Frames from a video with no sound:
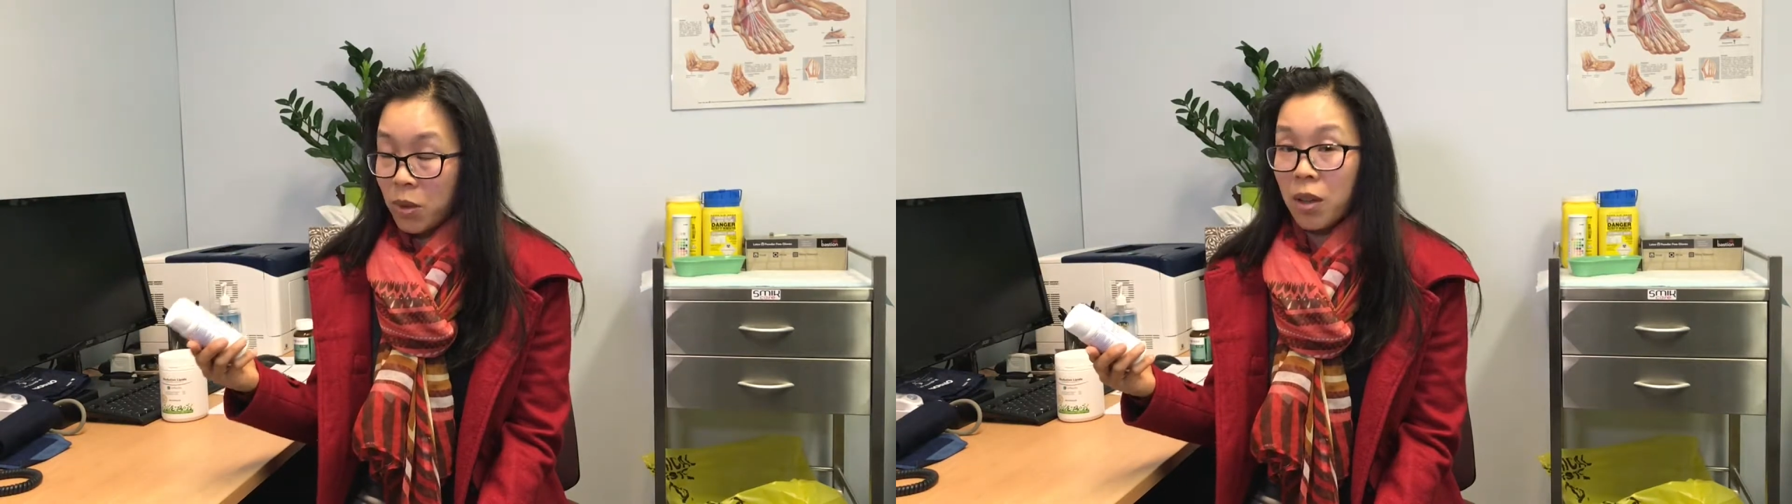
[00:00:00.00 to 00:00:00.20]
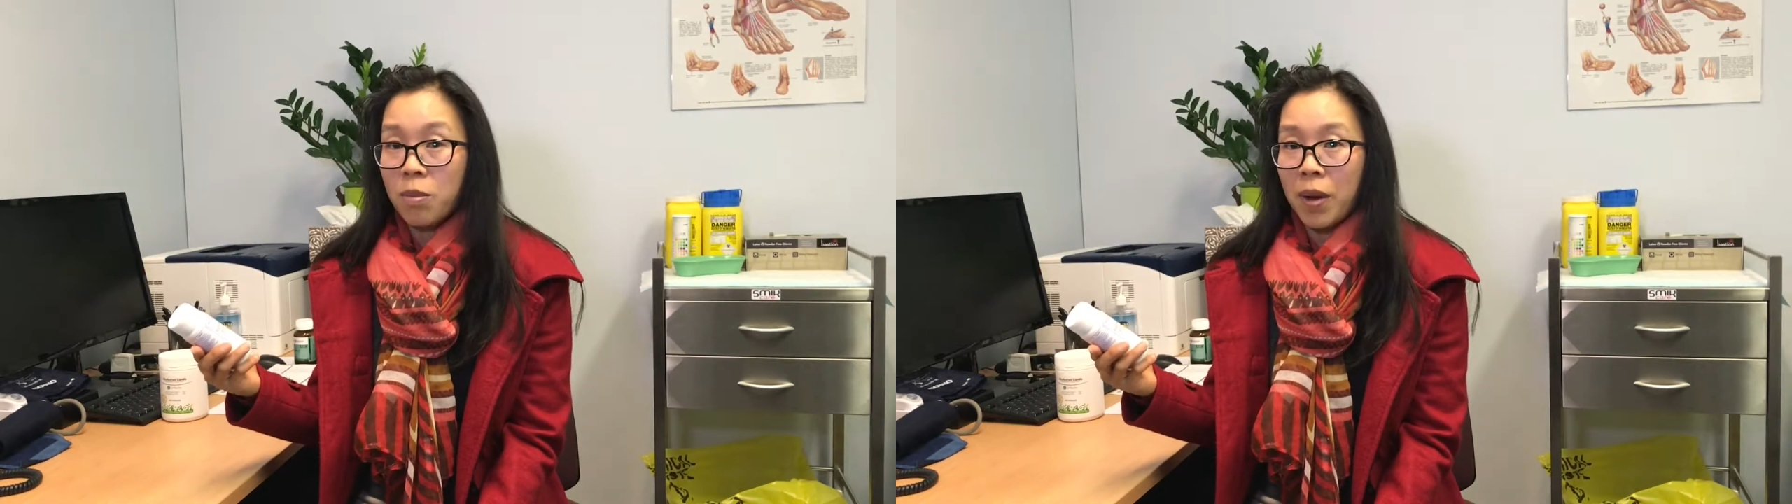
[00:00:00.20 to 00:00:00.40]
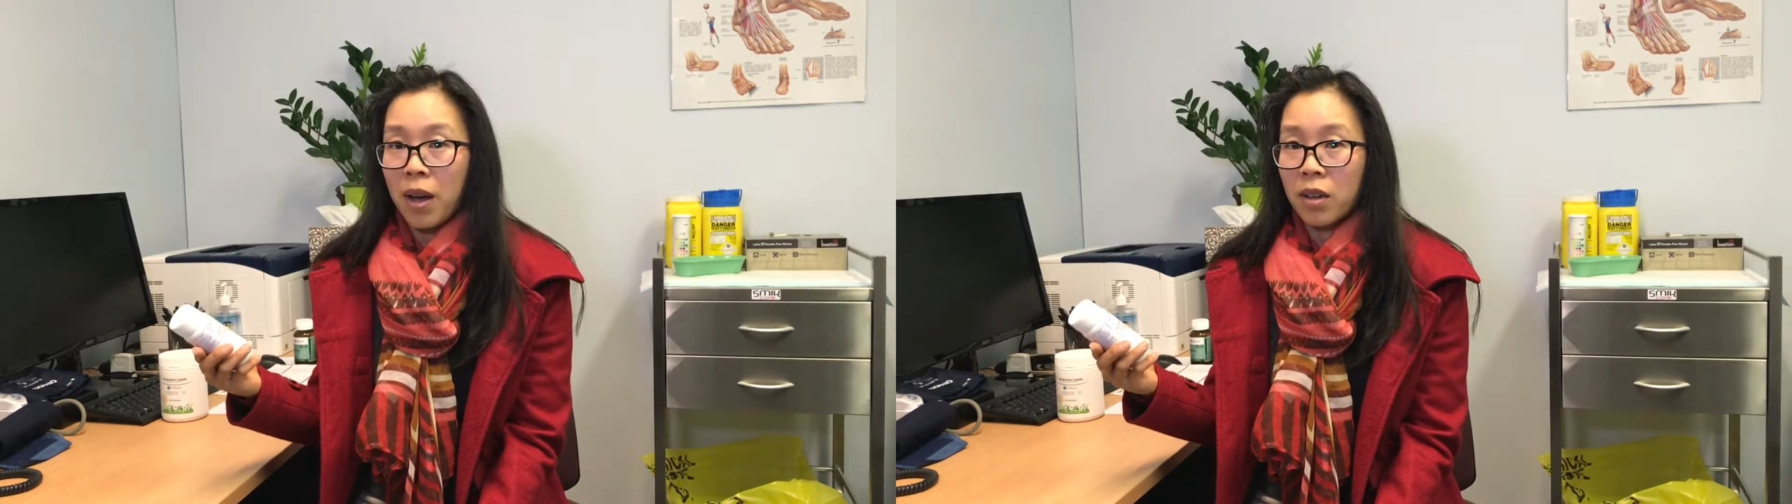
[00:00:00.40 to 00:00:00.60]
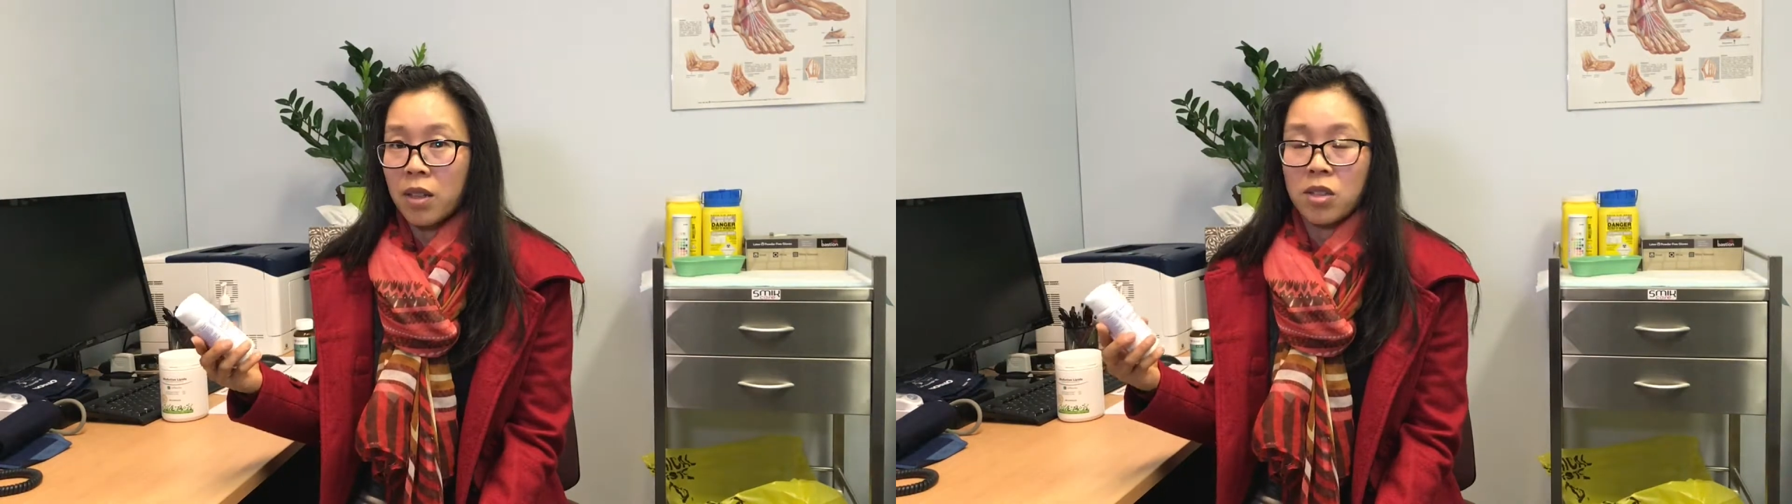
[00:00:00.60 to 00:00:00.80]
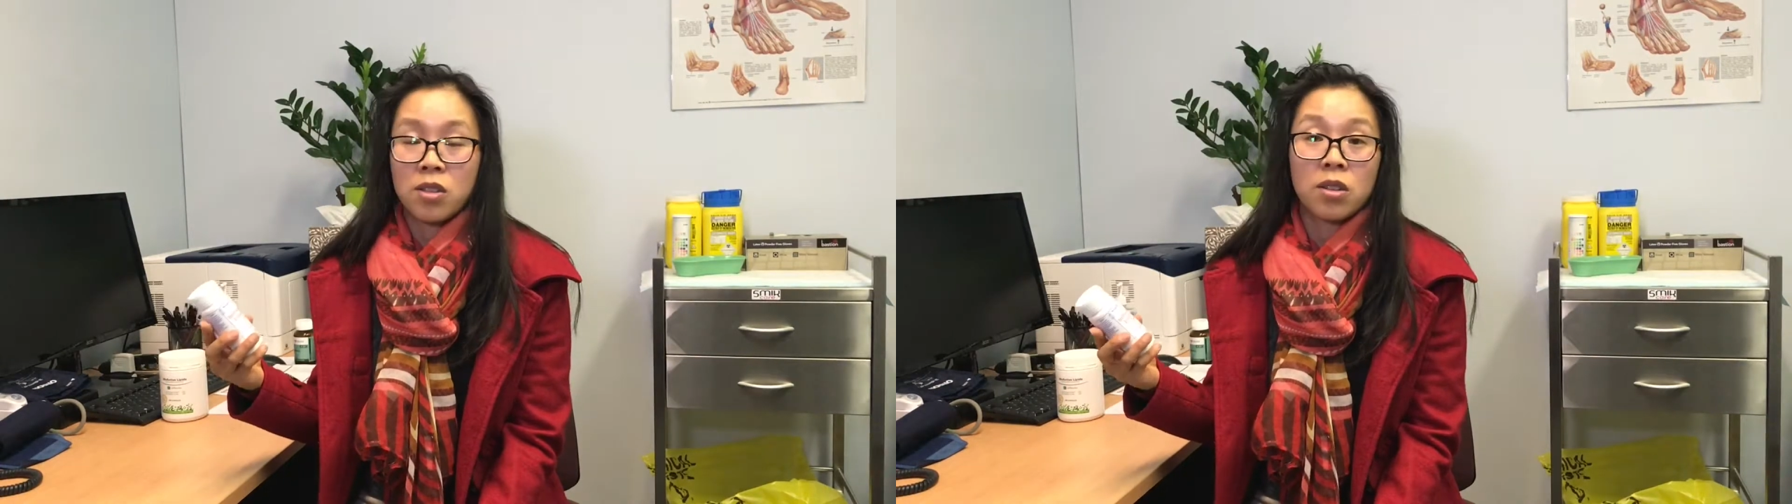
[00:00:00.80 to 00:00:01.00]
willow bark
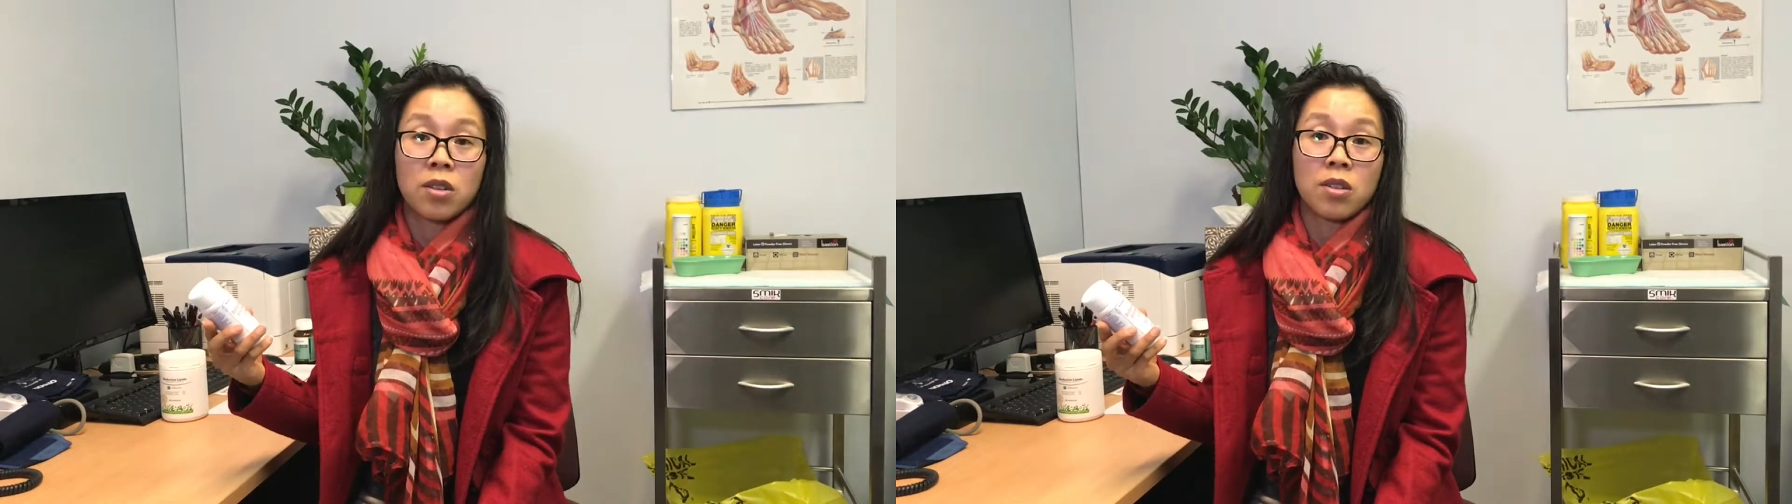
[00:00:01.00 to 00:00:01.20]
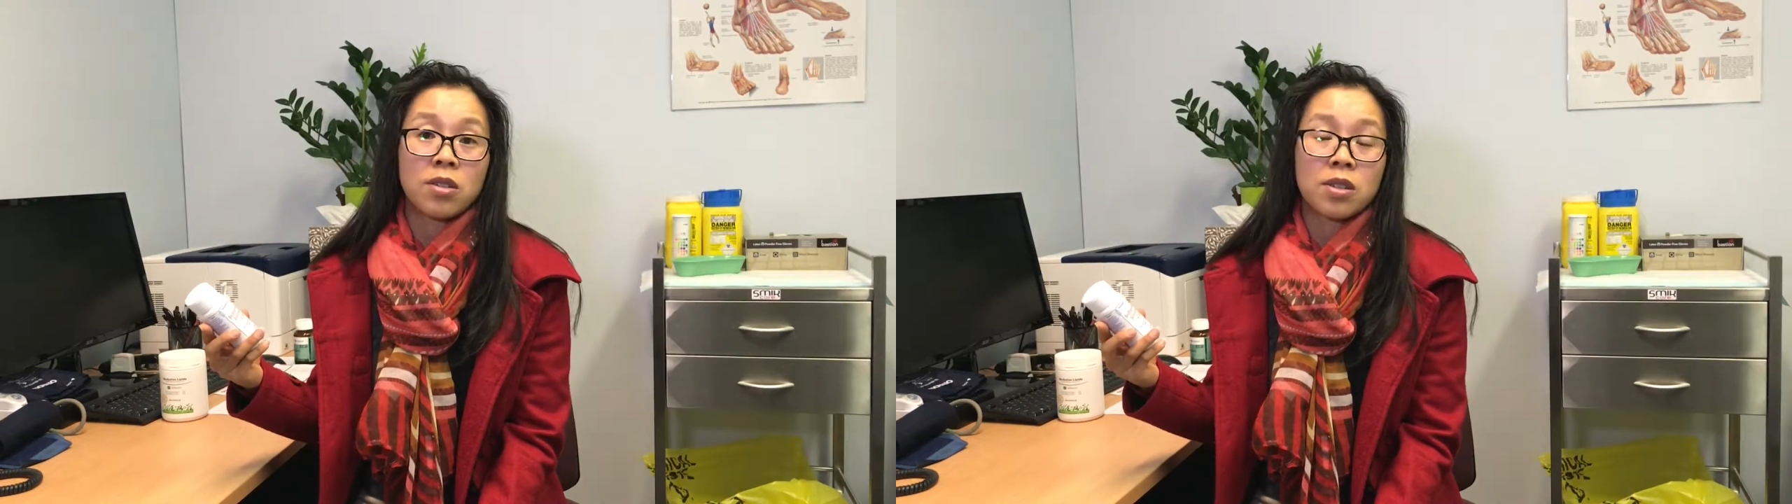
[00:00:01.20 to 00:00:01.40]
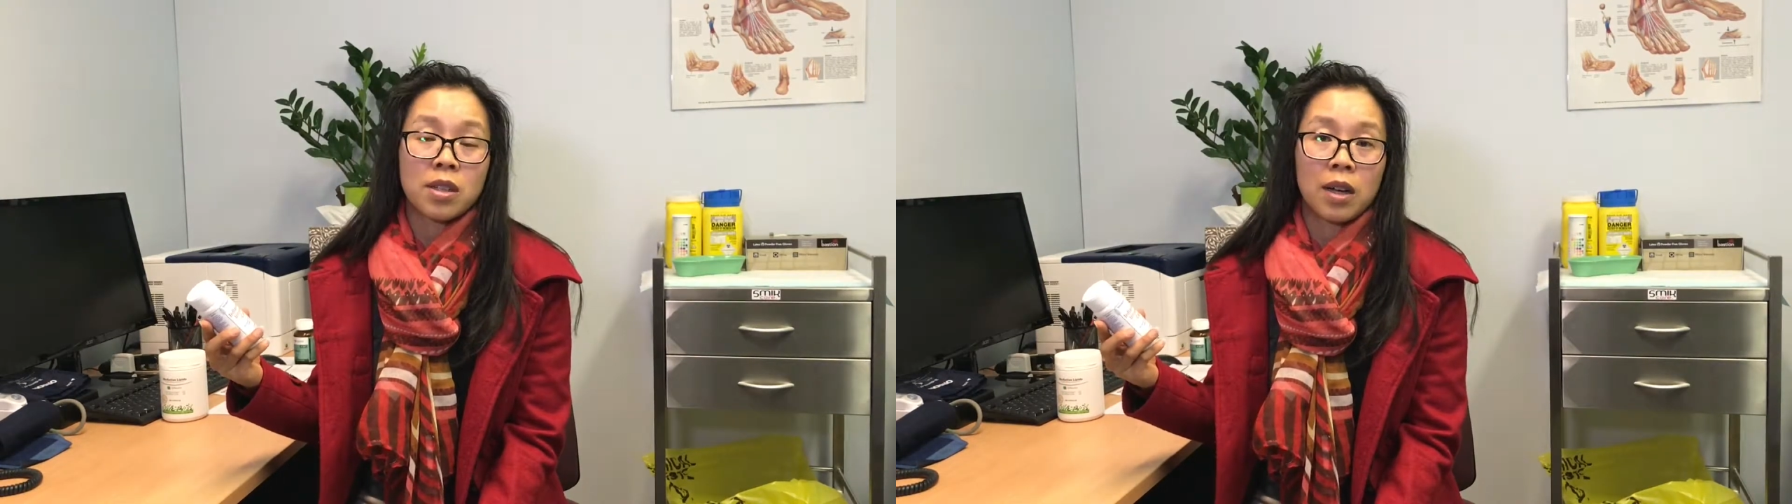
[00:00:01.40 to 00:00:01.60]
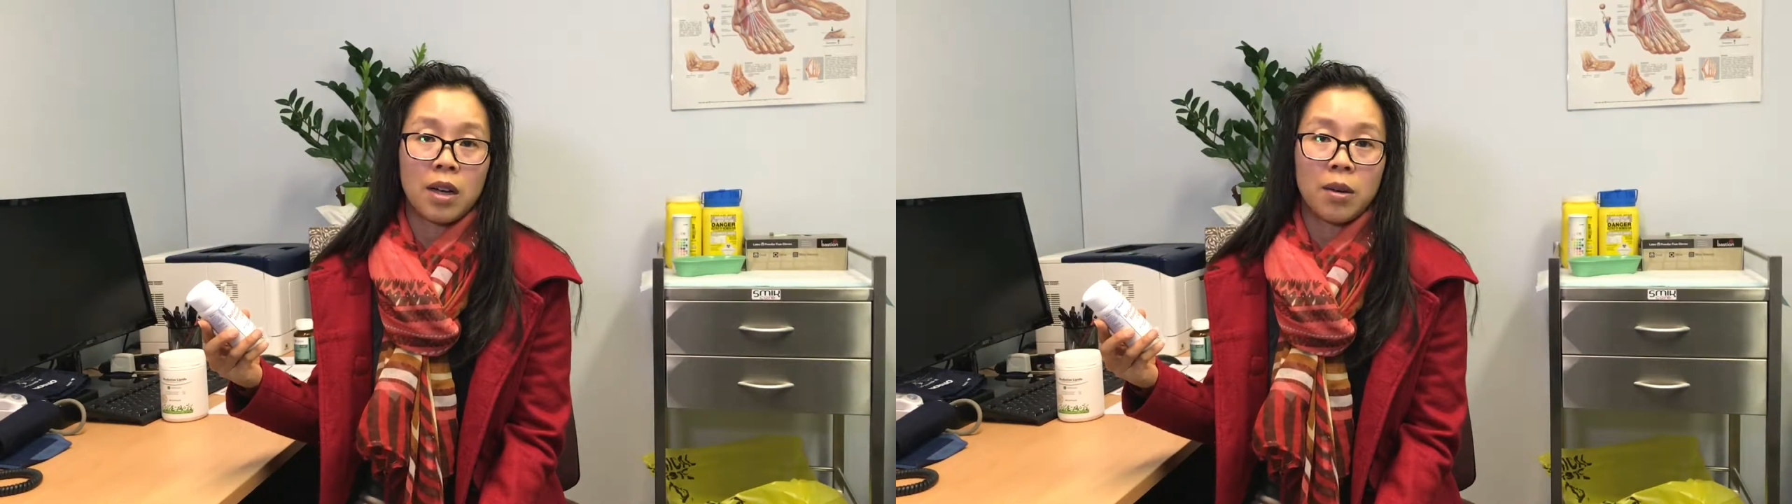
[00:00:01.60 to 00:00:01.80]
that's used,